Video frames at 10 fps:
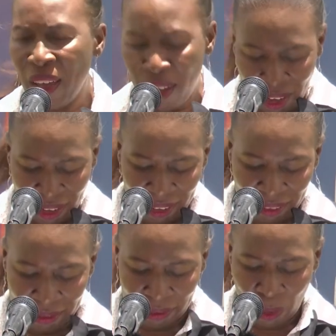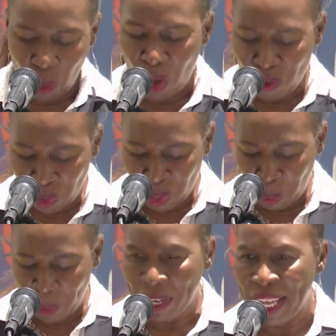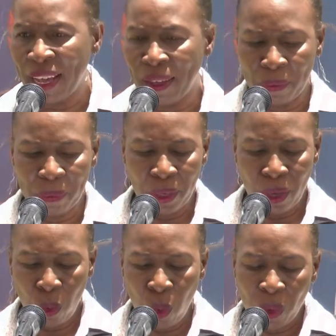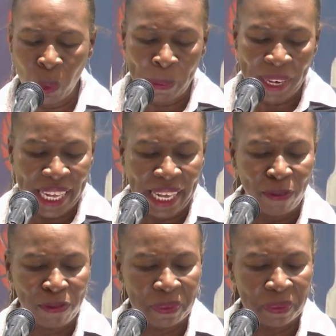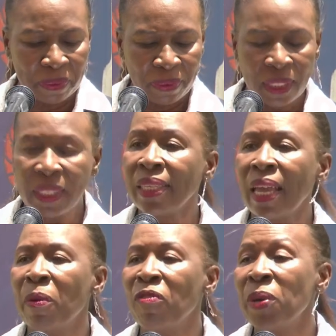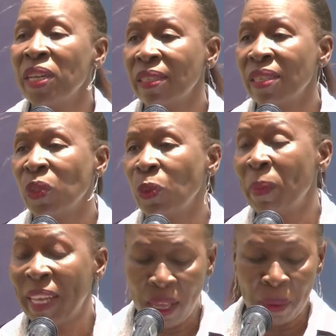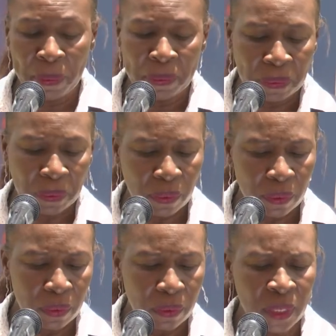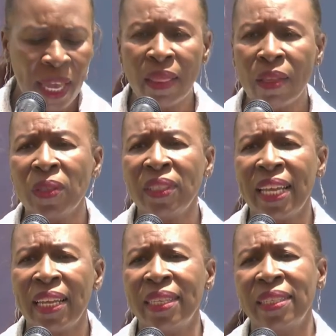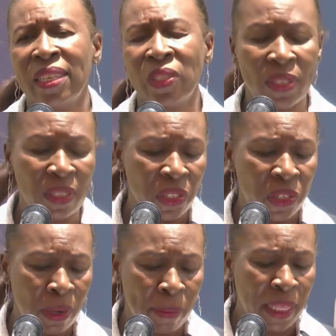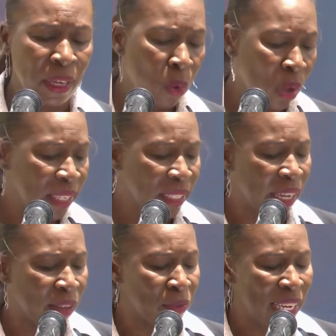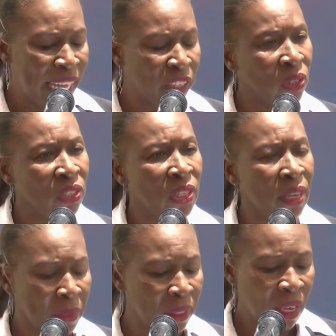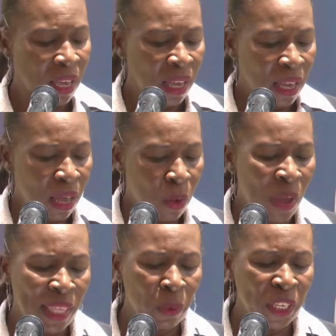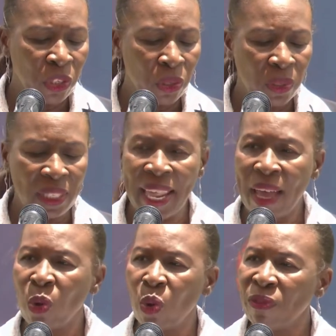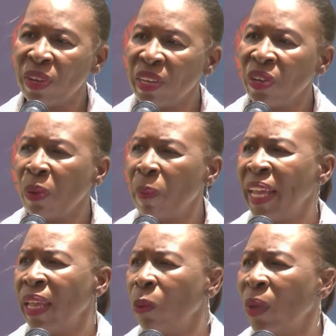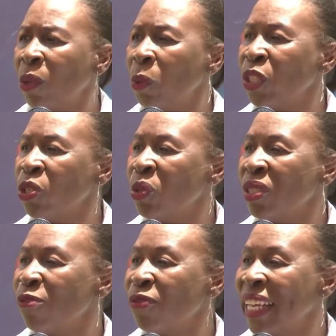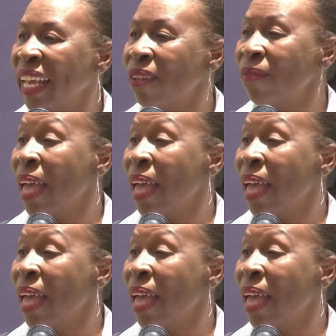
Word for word: are, what role we play, what we believe, the type of persons we become. And those daily decisions determine the quality of relationships, whether we choose to let go of hurt or pain, whether we choose to forgive